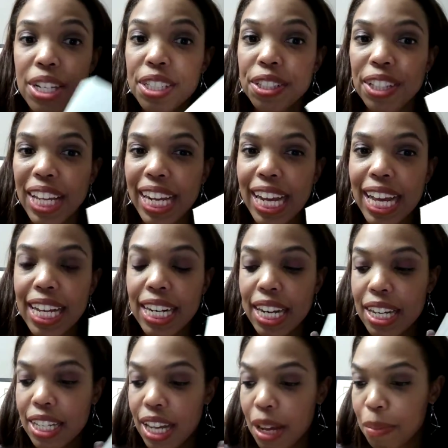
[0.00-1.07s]
So that kind
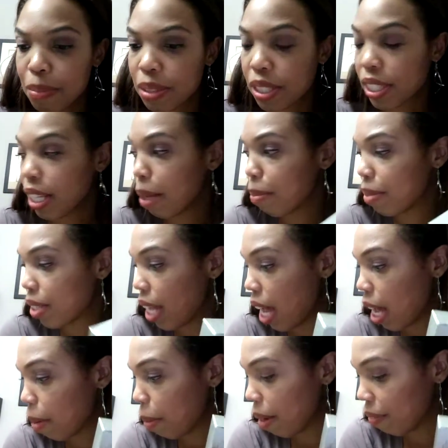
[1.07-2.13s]
of sums
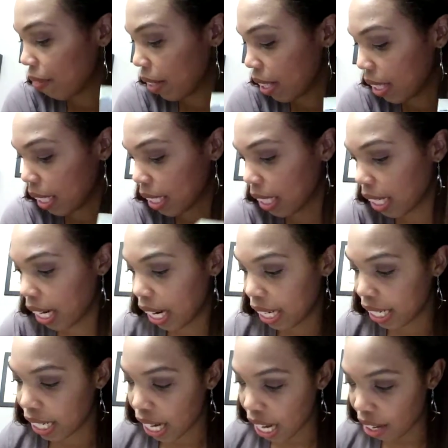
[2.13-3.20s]
up everything that I
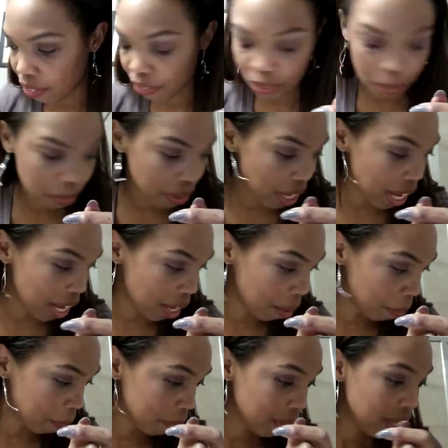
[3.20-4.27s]
got from
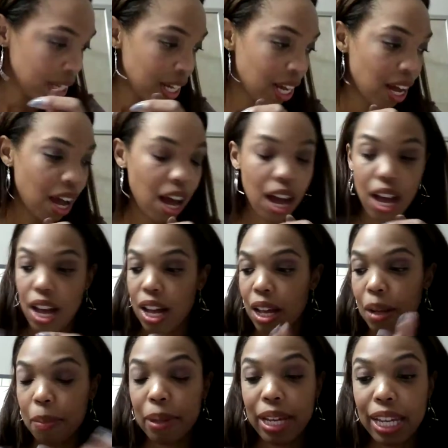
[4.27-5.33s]
them.
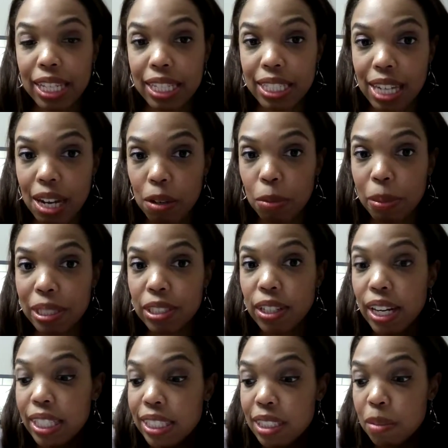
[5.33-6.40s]
And I will be
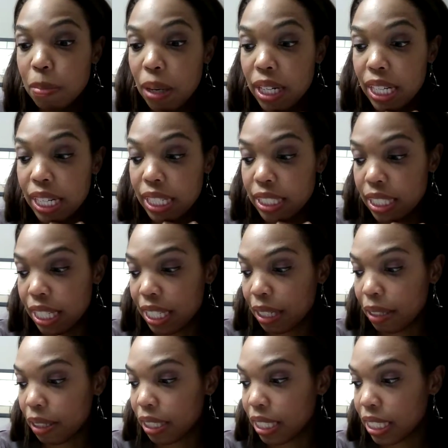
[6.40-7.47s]
trying these products and
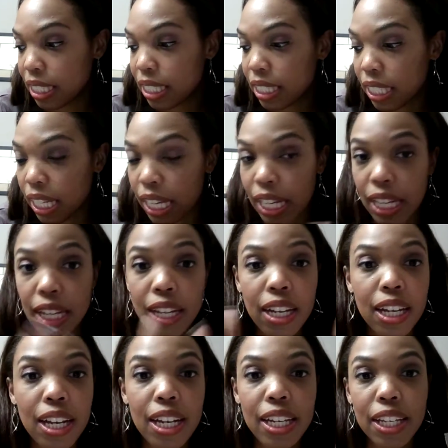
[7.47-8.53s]
I'm gonna see,
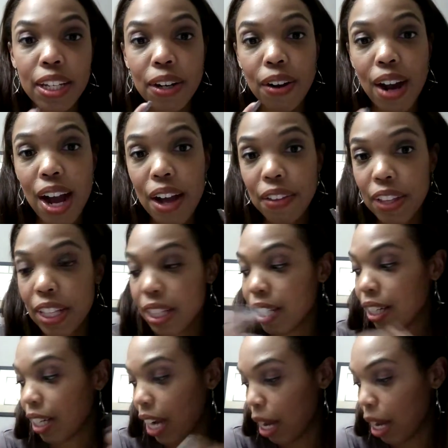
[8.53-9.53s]
you know, how they look.